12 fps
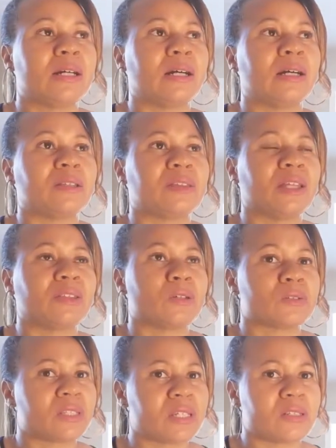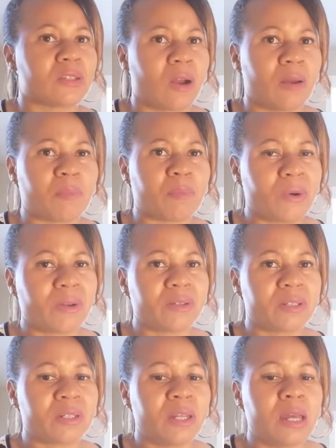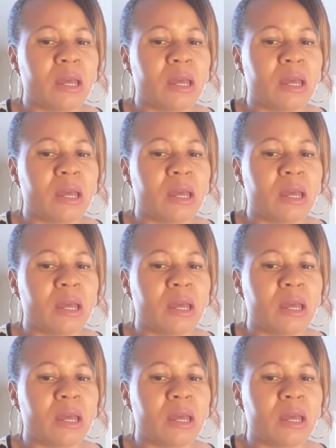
uh think those things are important